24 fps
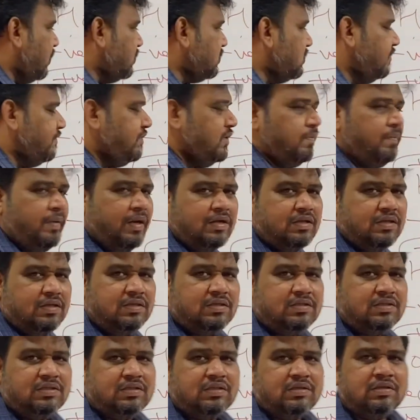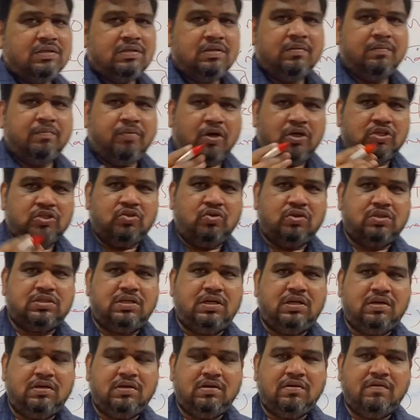positive feedback is
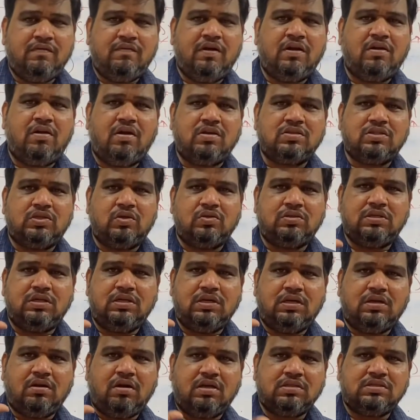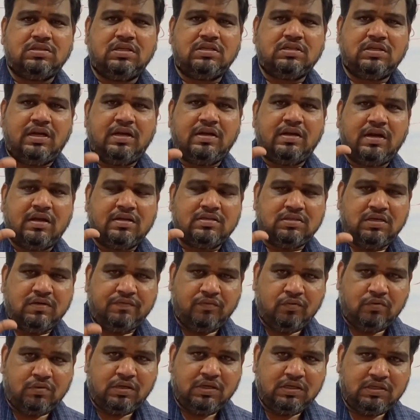parturition, where oxytocin causes contraction of
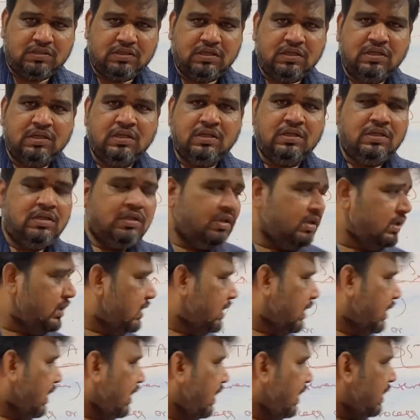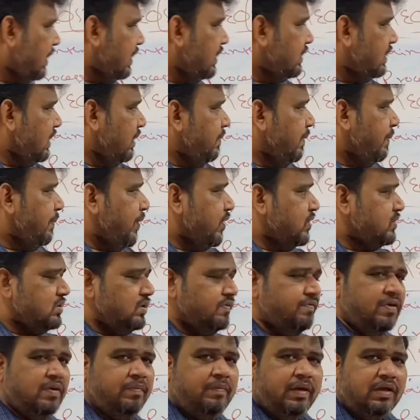uterus. Another type of
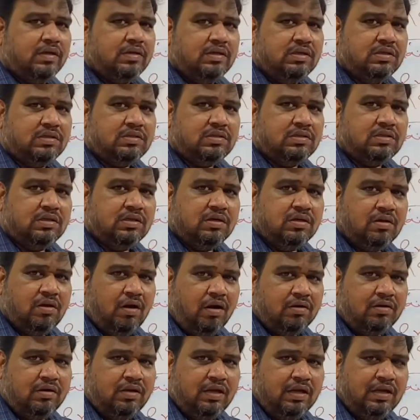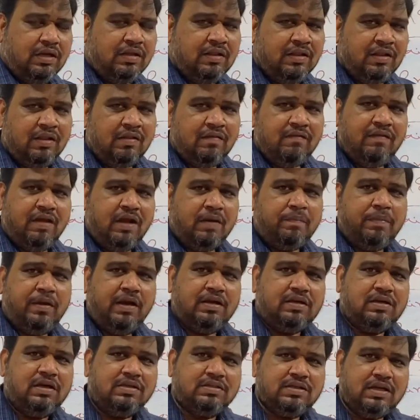positive feedback is clotting, where
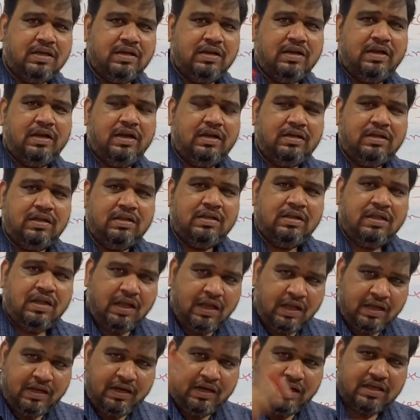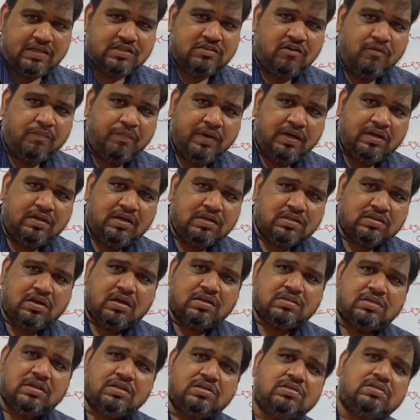platelets aggregate. Aggregation of platelets
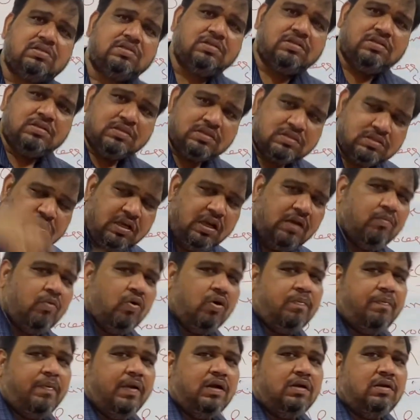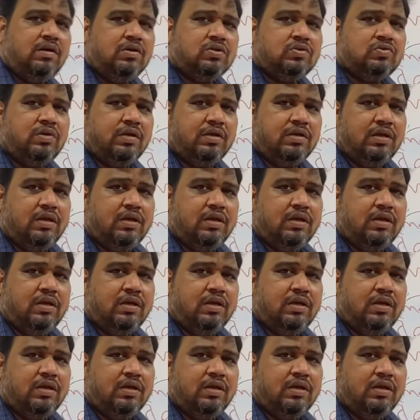causes still more platelets to